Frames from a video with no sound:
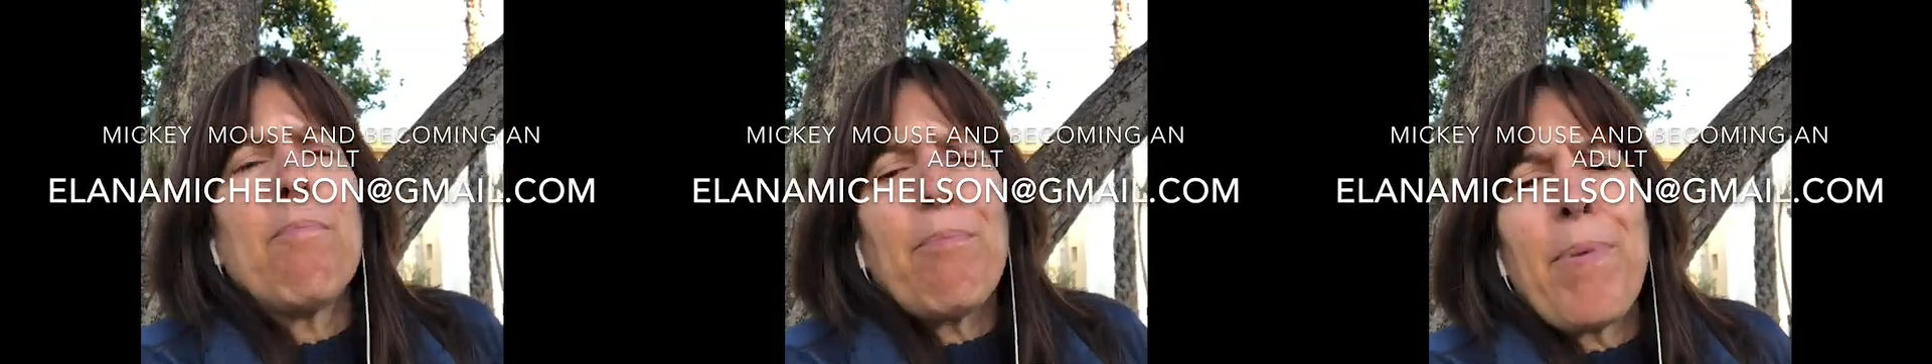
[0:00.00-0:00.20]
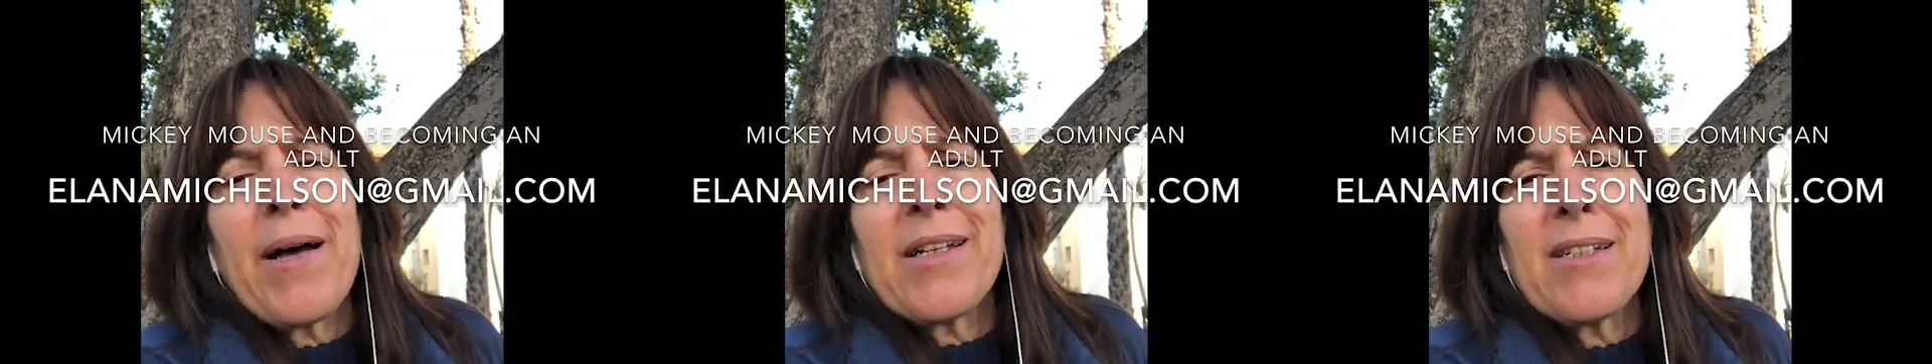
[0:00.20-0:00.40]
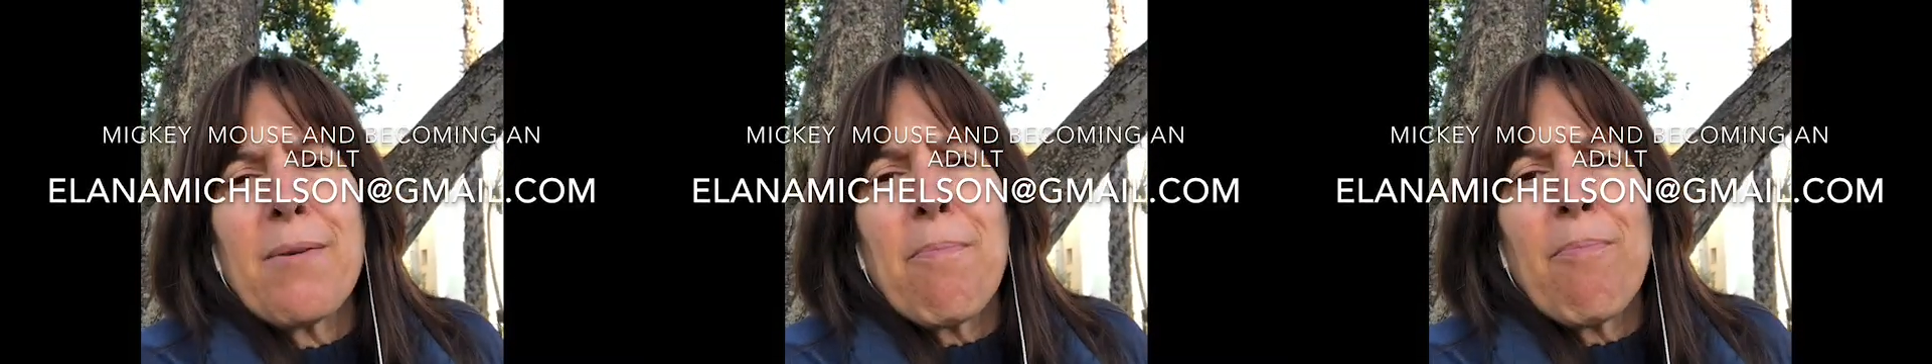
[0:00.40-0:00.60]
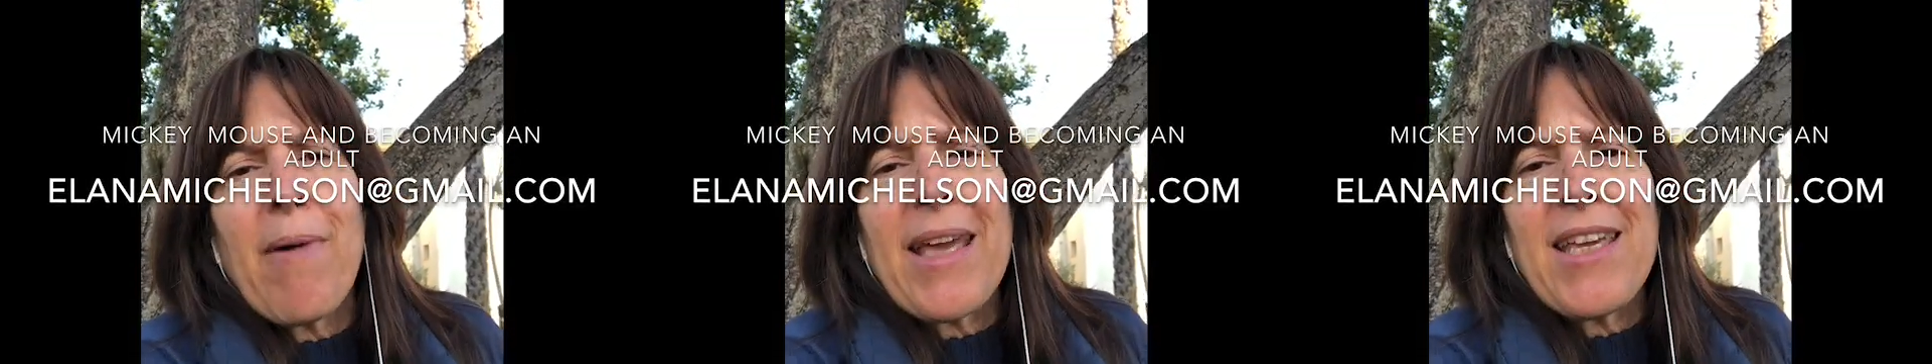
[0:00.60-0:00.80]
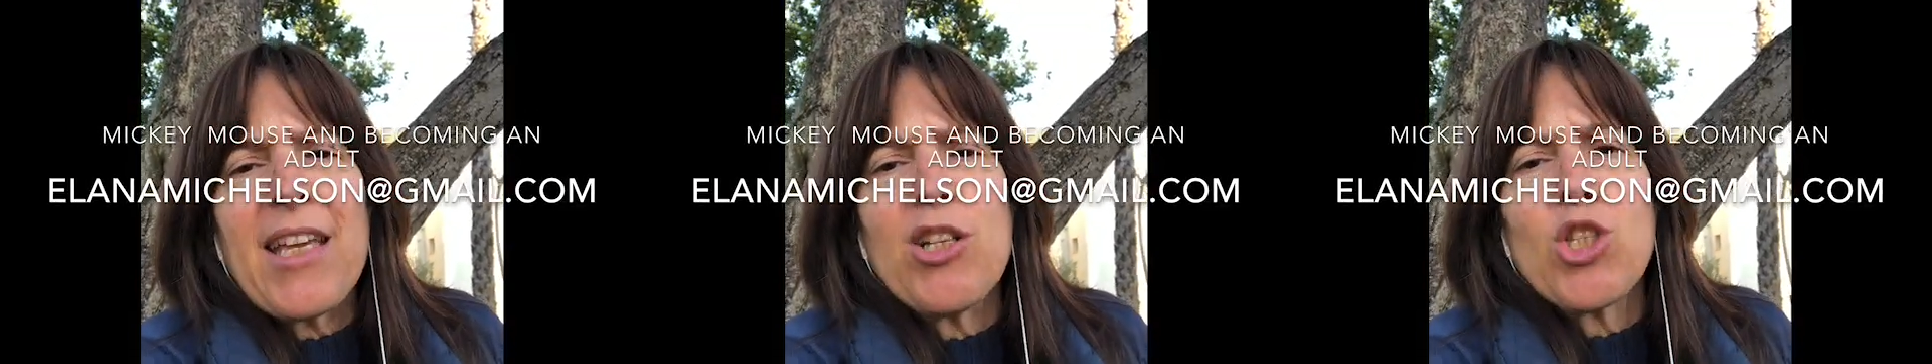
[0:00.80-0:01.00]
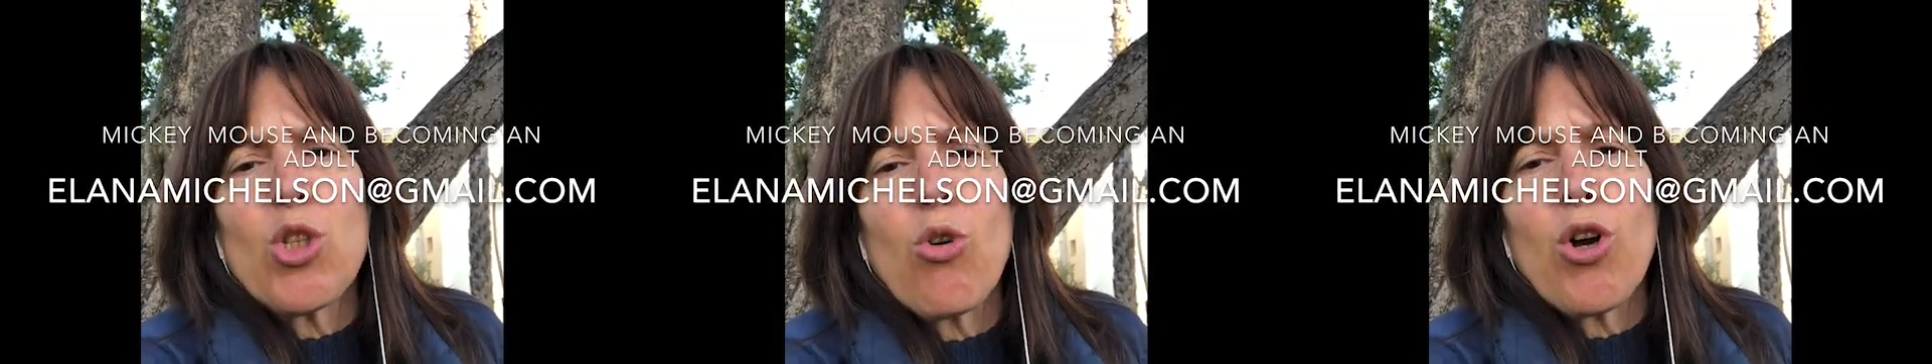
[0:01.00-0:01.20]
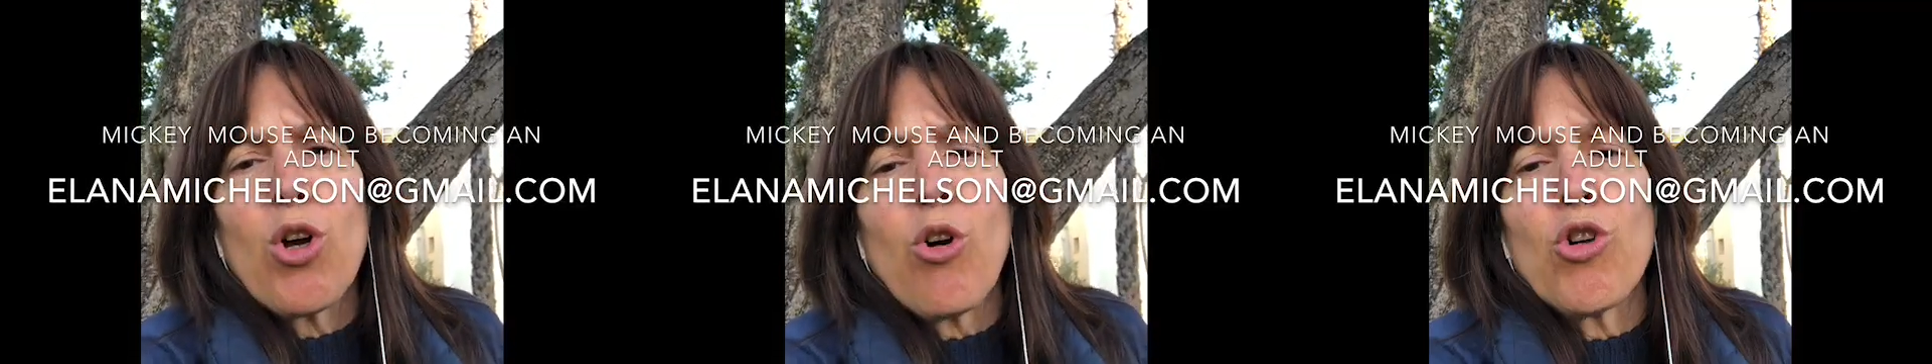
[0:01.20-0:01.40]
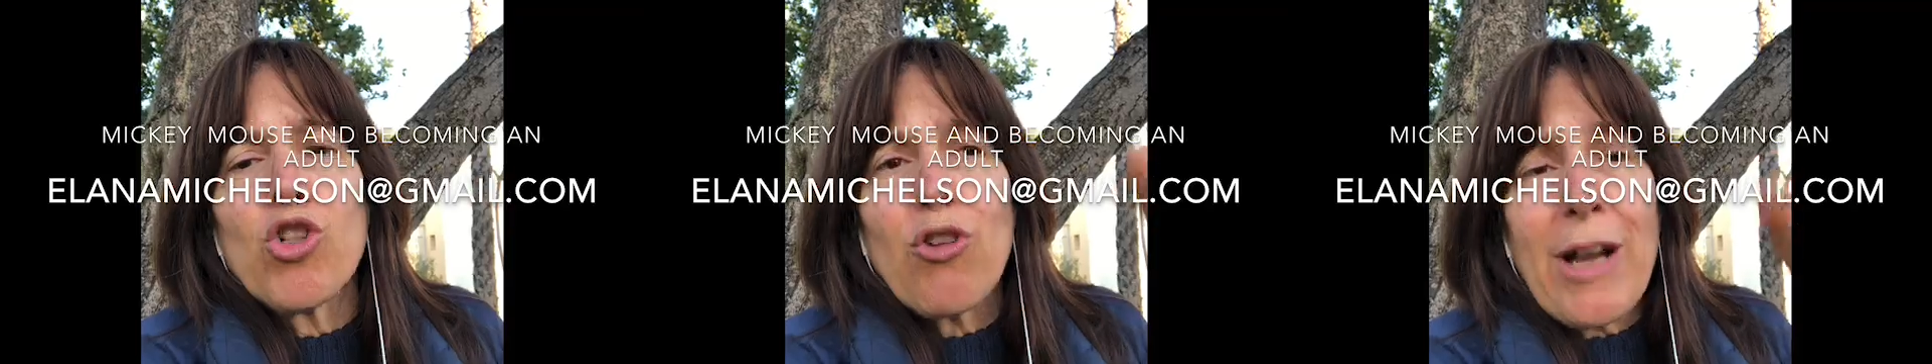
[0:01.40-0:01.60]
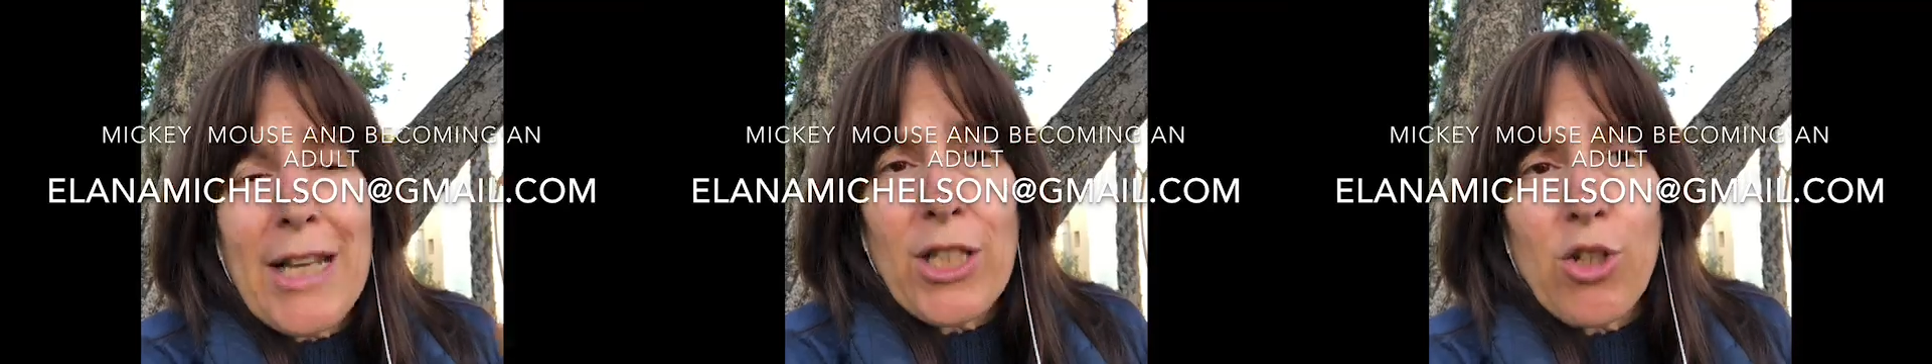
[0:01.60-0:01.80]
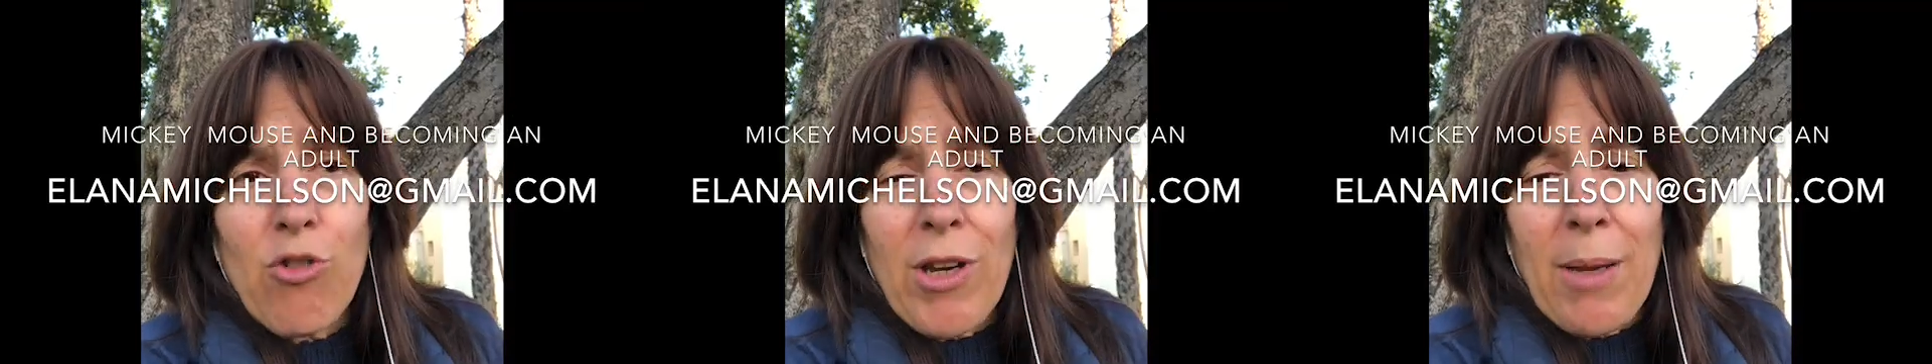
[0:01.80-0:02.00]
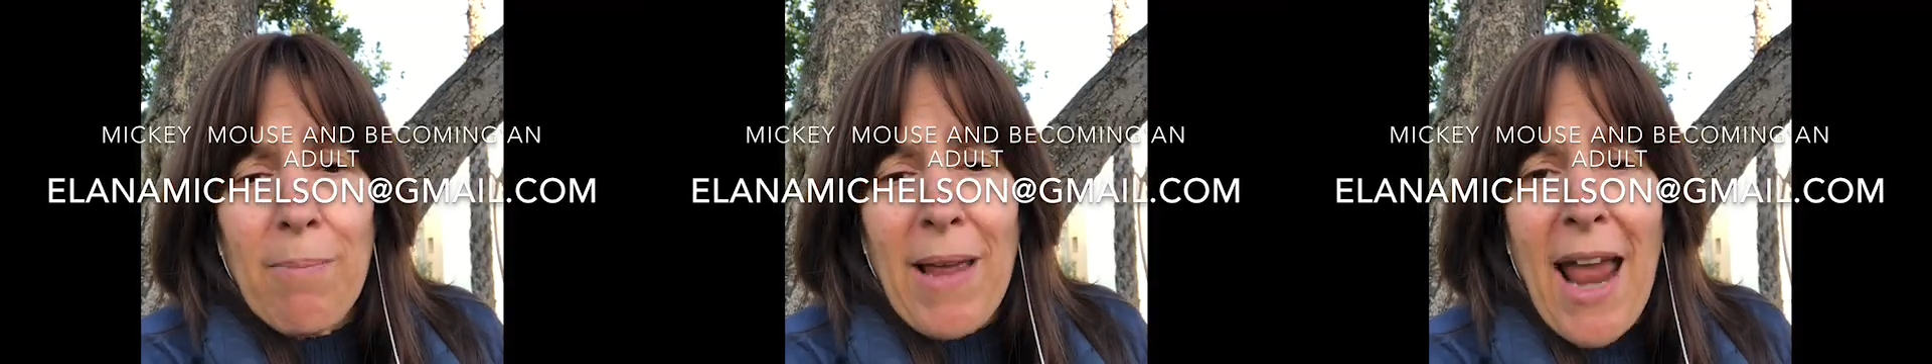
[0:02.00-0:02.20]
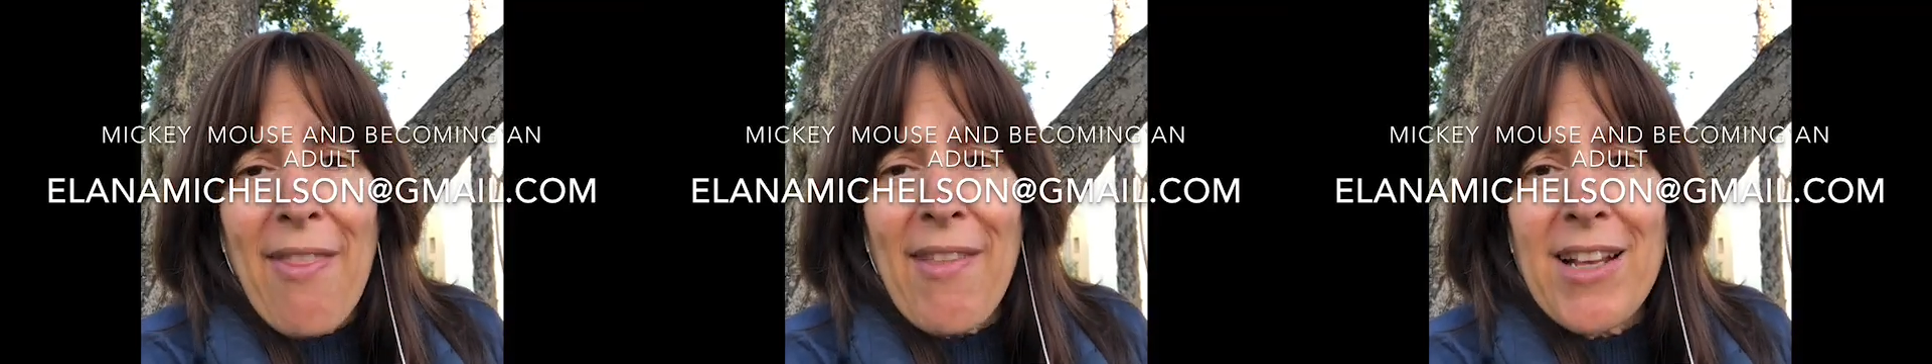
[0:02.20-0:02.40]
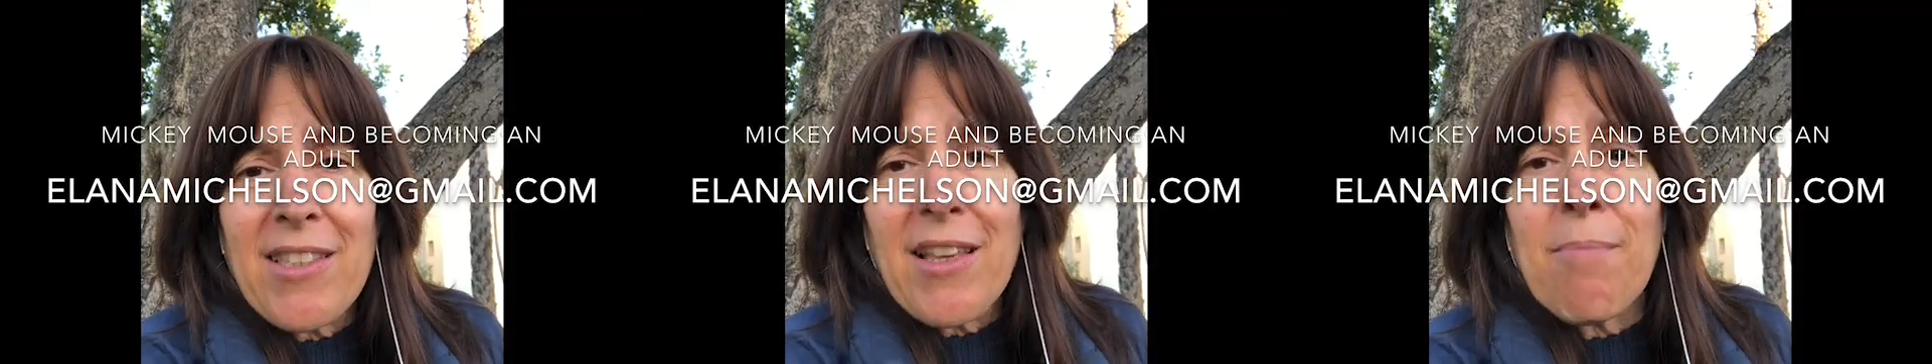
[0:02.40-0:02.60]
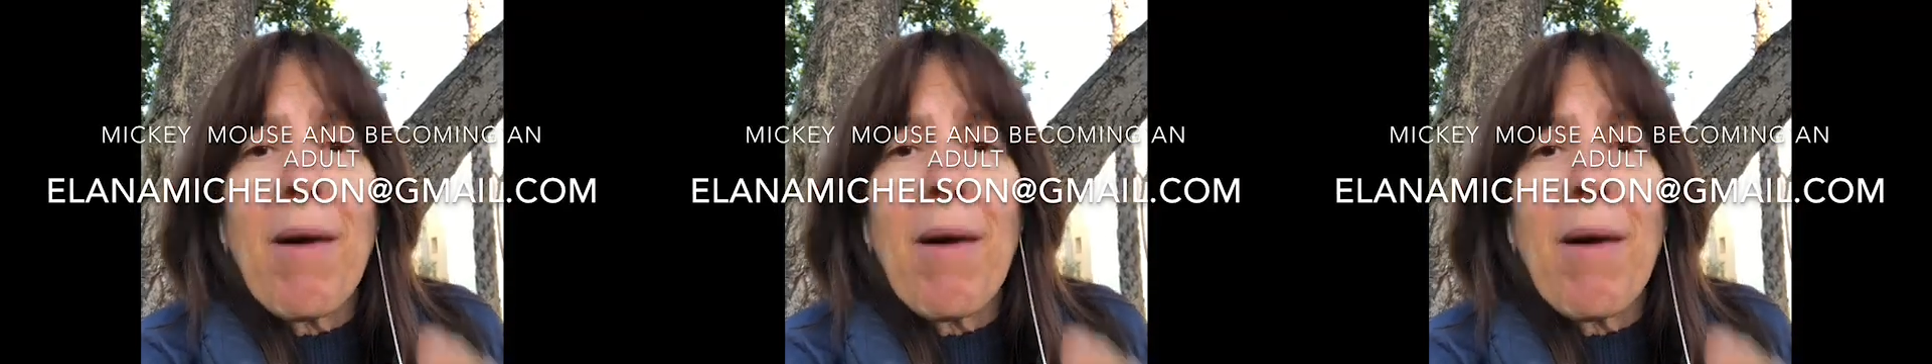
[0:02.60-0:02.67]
But my kids saw kosher ice cream and they said,